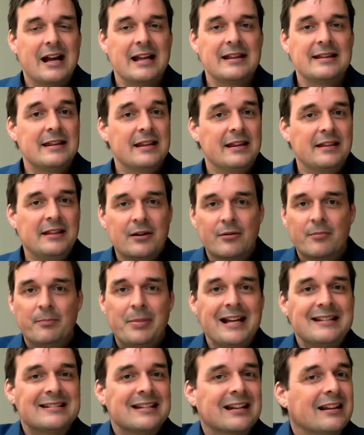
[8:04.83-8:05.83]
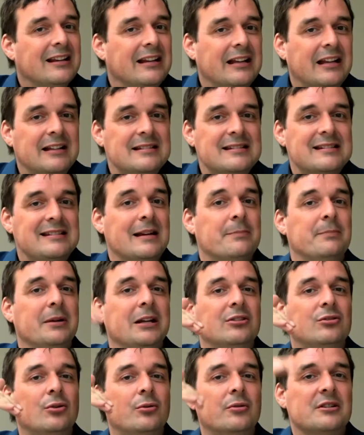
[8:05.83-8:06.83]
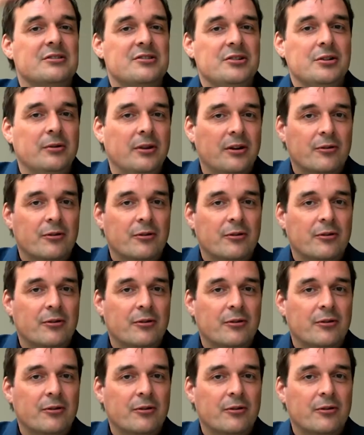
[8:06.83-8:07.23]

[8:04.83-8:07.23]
And they're basically stepping towards you.